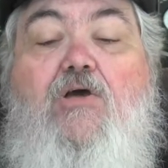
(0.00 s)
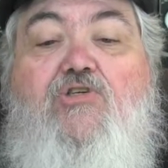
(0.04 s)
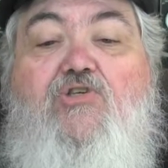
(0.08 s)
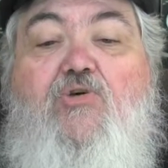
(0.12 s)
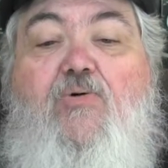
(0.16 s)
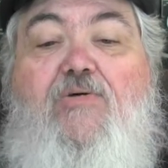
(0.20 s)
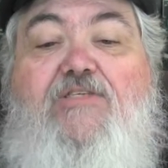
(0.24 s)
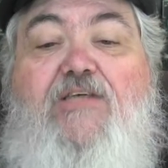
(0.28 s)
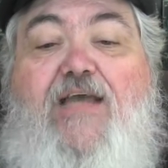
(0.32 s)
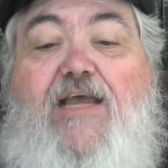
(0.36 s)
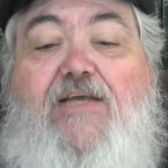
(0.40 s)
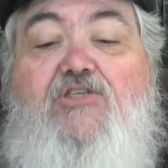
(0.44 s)

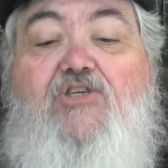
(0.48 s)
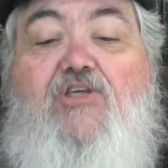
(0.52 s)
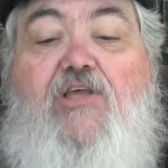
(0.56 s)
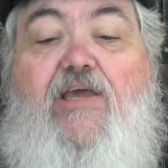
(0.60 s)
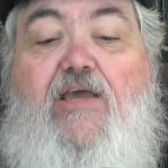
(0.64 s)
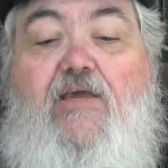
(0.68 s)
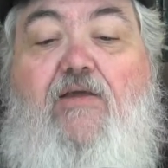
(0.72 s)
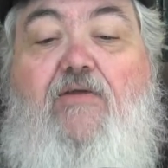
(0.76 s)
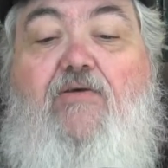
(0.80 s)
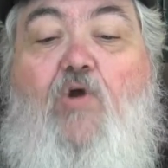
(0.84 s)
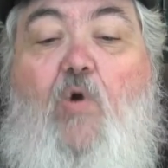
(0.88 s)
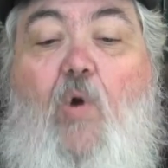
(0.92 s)
So it's
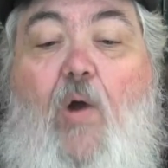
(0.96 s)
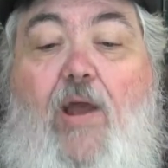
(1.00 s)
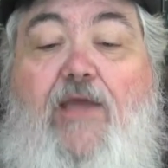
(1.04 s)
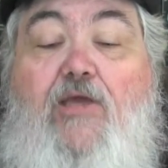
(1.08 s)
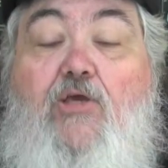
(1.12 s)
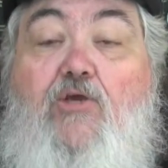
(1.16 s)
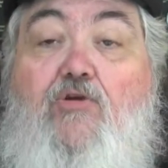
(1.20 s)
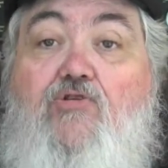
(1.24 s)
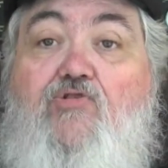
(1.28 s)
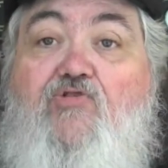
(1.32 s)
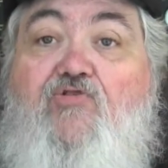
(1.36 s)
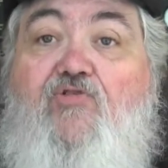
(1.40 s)
actually quite
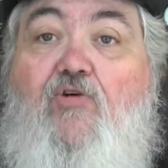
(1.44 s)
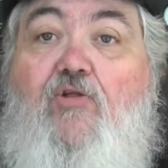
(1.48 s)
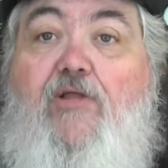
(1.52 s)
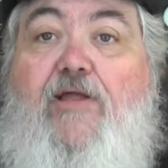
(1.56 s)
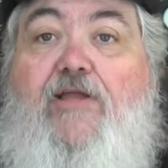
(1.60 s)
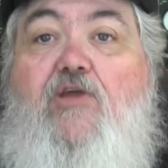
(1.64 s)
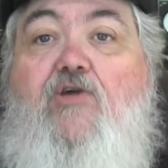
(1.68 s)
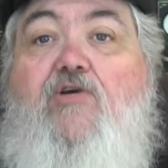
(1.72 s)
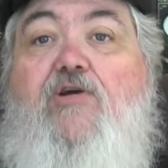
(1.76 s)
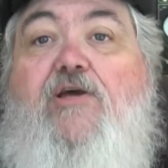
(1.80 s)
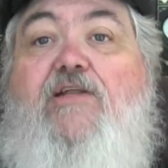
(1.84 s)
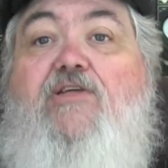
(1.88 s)
useful,
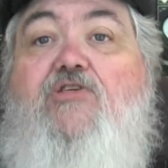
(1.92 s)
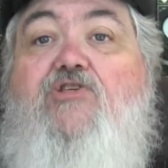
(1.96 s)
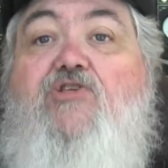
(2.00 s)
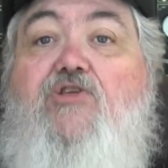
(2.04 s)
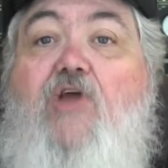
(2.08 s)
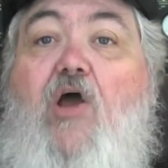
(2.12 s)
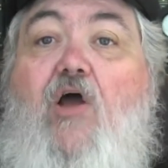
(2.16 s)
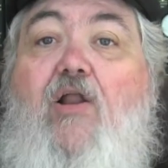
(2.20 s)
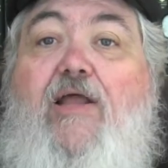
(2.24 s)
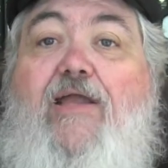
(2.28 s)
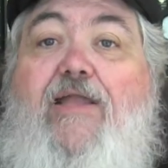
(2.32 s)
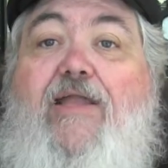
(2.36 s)
and you can
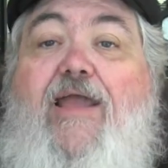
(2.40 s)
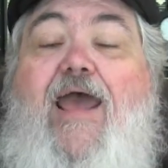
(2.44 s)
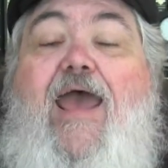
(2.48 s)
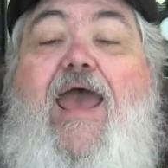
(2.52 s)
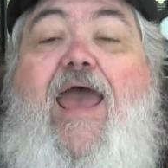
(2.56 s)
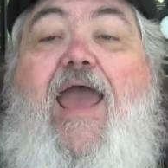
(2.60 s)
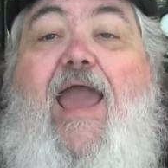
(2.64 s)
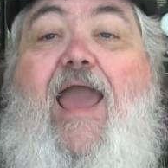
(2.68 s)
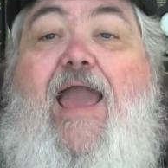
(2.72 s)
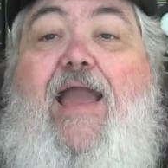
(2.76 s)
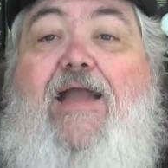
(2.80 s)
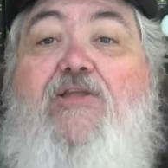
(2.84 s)
install it
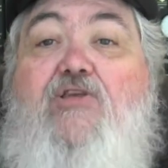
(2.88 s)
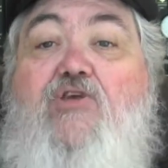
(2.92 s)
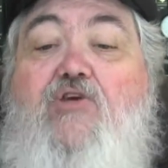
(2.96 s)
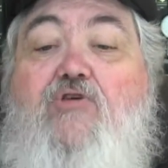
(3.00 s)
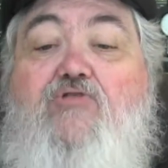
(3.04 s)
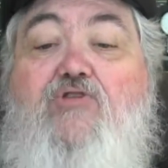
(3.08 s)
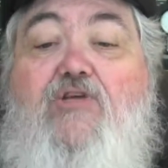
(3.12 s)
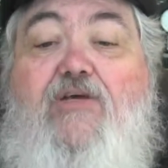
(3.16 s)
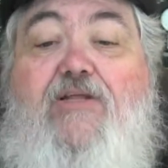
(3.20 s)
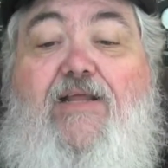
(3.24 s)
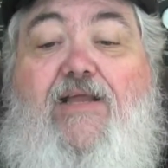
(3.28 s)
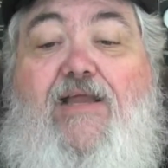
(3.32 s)
and
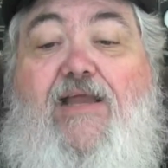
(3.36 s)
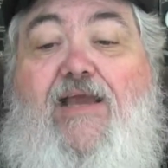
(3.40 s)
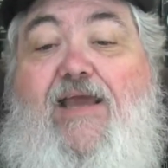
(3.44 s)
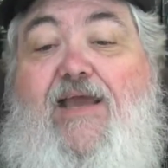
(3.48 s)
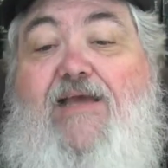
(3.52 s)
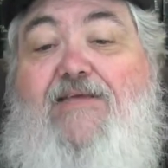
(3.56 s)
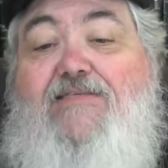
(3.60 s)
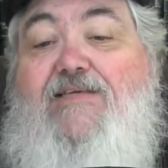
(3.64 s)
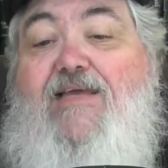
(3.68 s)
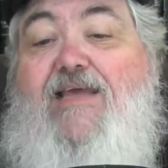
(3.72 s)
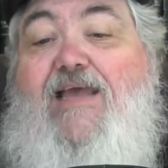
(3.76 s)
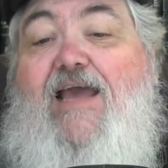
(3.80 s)
use it, and it
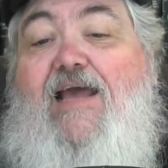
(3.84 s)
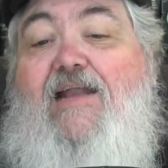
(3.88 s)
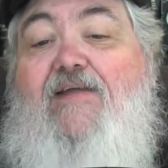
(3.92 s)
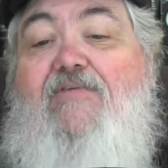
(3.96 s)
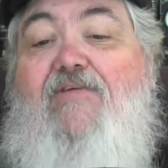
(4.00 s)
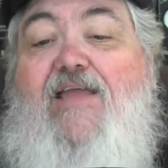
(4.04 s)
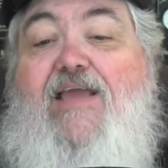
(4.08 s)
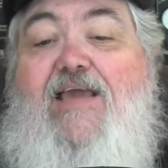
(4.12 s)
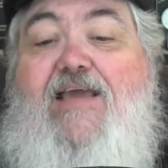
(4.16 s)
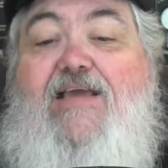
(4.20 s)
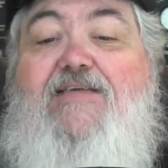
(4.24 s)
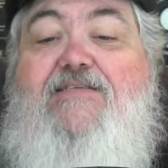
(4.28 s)
has a kind
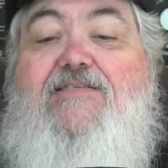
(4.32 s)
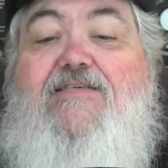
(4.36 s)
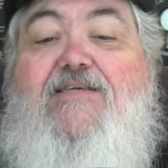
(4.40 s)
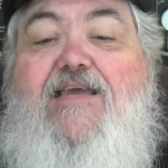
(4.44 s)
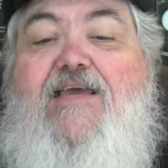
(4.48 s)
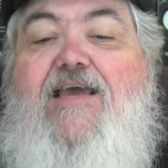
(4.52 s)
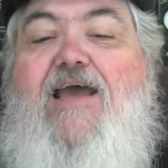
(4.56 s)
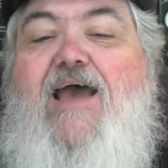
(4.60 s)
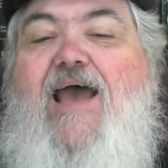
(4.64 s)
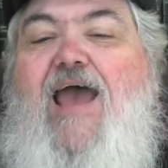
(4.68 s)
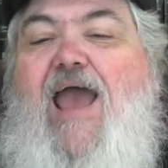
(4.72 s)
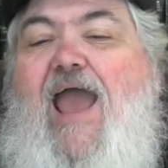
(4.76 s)
of an
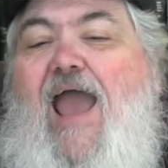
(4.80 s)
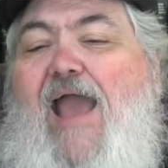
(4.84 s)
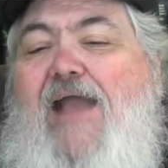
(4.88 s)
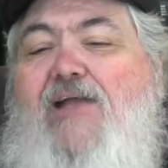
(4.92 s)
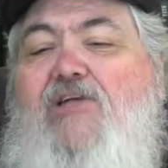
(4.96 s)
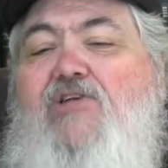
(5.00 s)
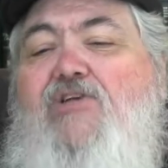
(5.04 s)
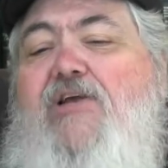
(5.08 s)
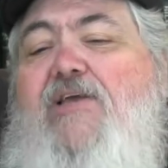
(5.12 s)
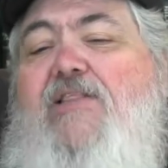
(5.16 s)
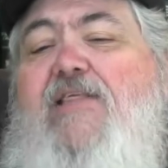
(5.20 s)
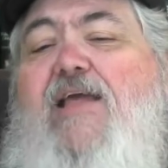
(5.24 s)
easy...
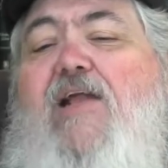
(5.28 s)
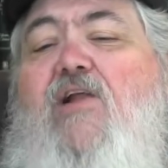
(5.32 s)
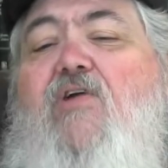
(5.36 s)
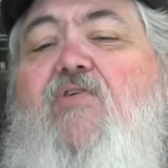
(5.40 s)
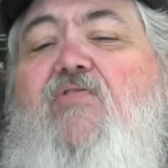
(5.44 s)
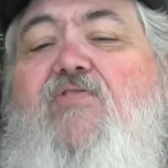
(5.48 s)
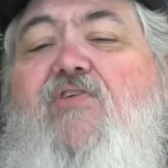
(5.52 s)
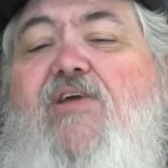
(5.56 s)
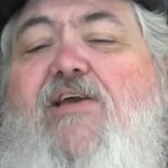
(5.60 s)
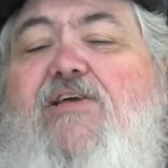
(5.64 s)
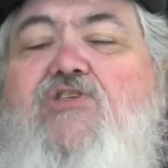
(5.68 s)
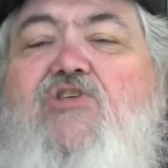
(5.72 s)
Actually, the
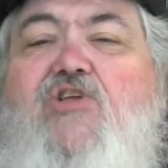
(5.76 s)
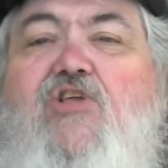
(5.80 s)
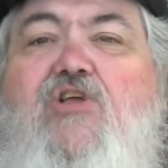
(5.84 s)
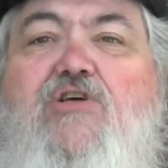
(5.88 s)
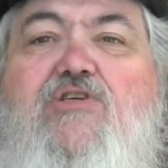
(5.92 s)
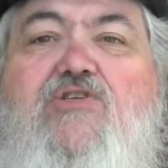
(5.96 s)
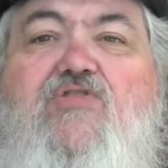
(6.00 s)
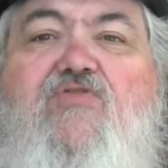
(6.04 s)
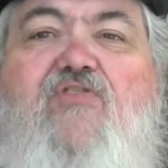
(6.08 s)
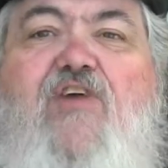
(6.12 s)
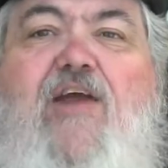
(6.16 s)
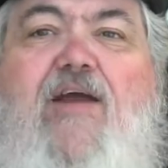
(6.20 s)
interface
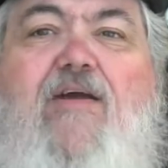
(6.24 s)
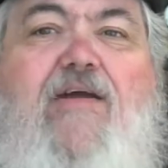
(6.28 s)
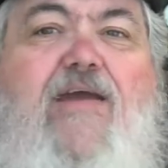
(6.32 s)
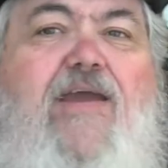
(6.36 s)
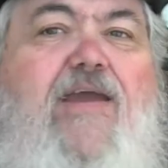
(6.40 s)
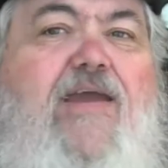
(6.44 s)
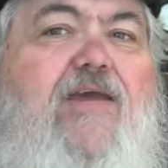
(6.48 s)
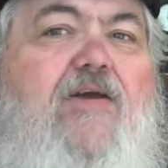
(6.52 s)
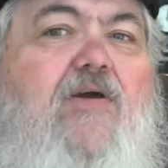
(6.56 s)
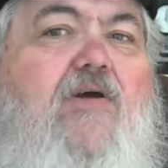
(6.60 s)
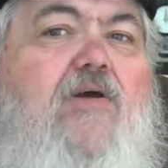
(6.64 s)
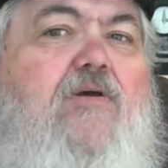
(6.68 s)
looks
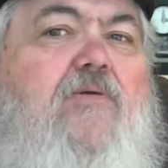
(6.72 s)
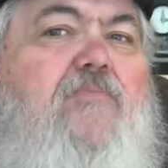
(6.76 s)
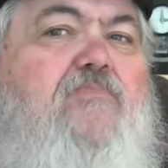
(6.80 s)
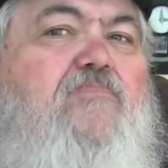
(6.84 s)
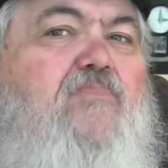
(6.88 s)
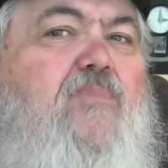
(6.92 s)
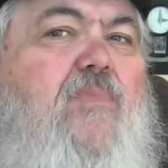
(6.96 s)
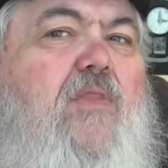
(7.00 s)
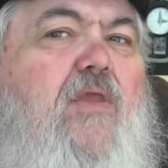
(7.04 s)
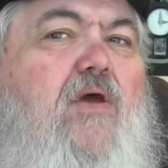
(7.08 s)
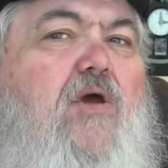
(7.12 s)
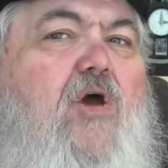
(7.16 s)
very
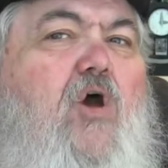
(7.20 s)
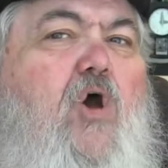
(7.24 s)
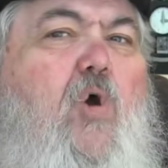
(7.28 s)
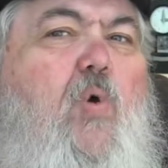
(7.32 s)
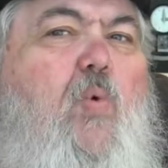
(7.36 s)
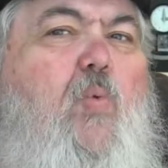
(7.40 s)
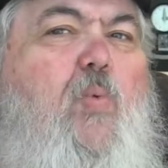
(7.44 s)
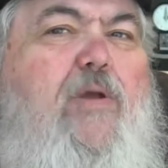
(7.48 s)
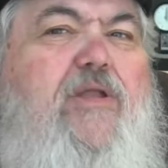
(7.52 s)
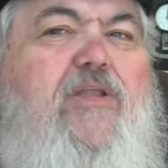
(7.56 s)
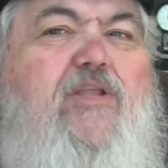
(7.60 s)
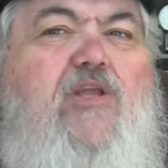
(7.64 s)

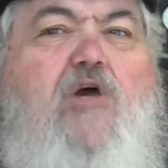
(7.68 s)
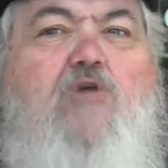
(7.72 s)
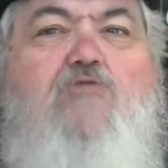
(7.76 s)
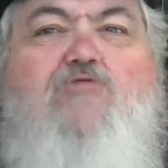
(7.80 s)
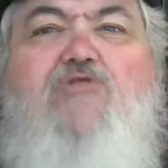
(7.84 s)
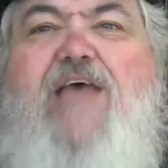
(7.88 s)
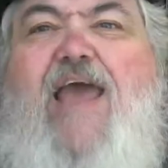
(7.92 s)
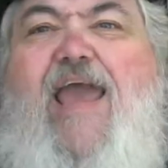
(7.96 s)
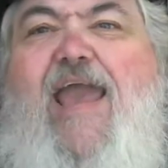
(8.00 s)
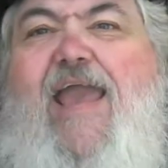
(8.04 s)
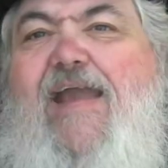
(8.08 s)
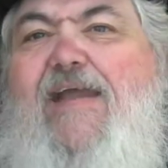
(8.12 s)

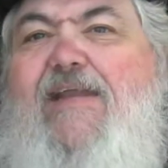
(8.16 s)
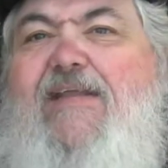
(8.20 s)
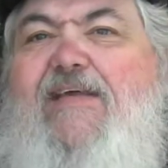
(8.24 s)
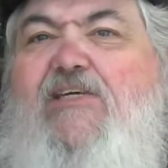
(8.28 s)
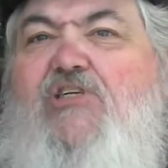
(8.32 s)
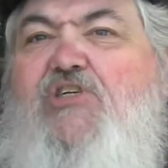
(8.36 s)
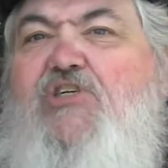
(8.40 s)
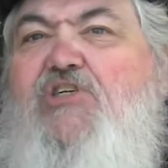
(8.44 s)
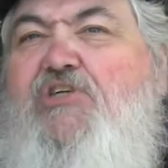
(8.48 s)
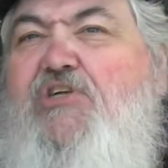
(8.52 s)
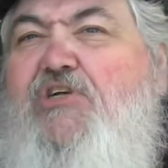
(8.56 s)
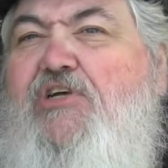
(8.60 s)
Windows
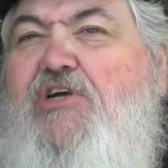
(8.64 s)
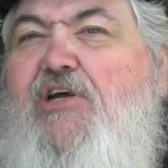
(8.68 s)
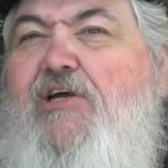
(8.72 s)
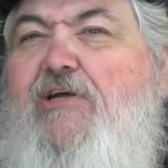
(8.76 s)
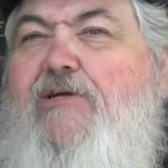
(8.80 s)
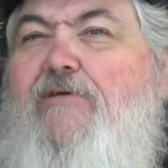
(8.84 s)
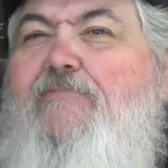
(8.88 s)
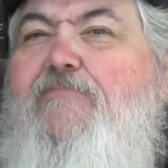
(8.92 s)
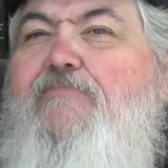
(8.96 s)
8-ish.